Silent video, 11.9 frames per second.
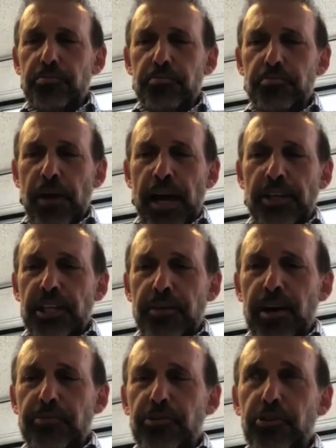banks came
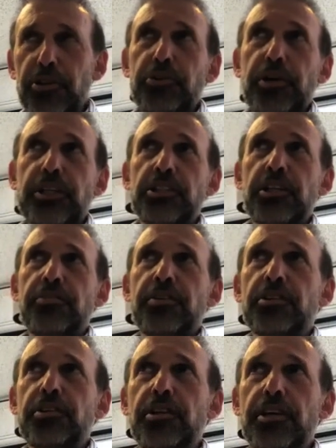out very aggressive,
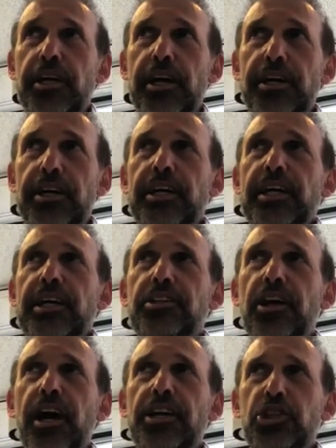and the
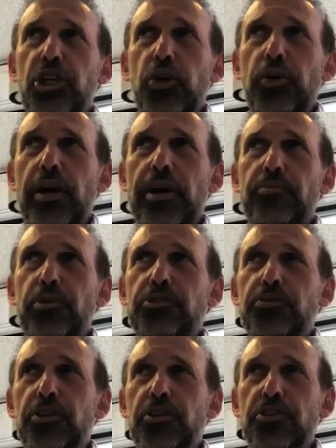non-QM, which
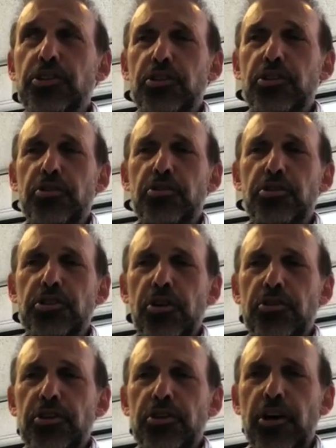for those of you who
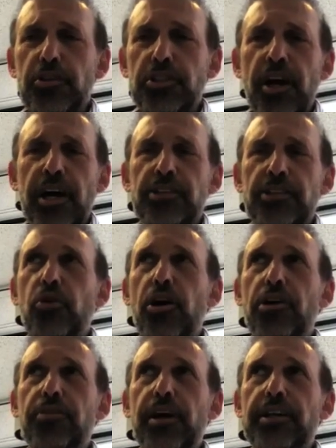don't know is
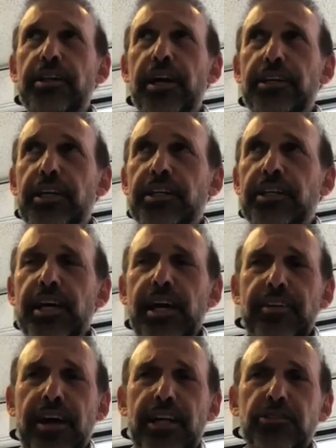non-qualified lending.
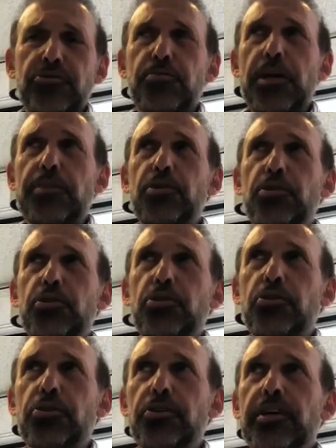That's for people who
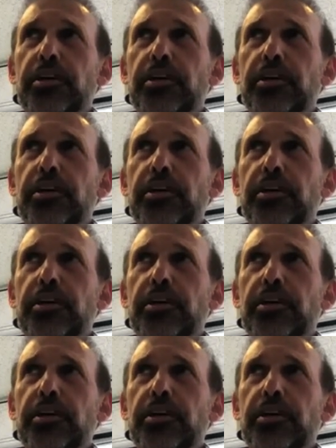are